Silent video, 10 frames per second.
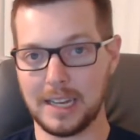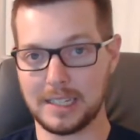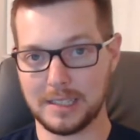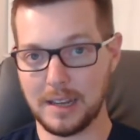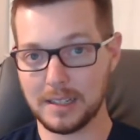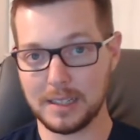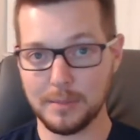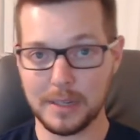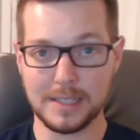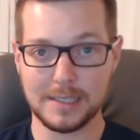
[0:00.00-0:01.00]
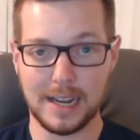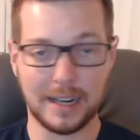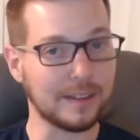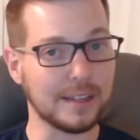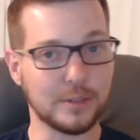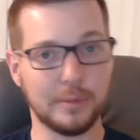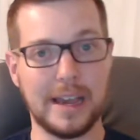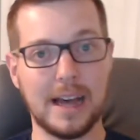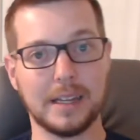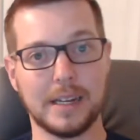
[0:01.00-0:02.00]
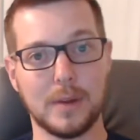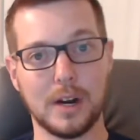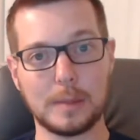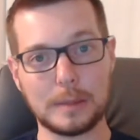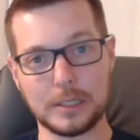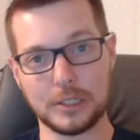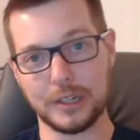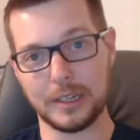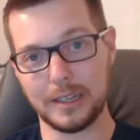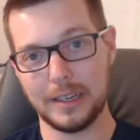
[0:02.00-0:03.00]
sucked them inside of this reality marvel and shit.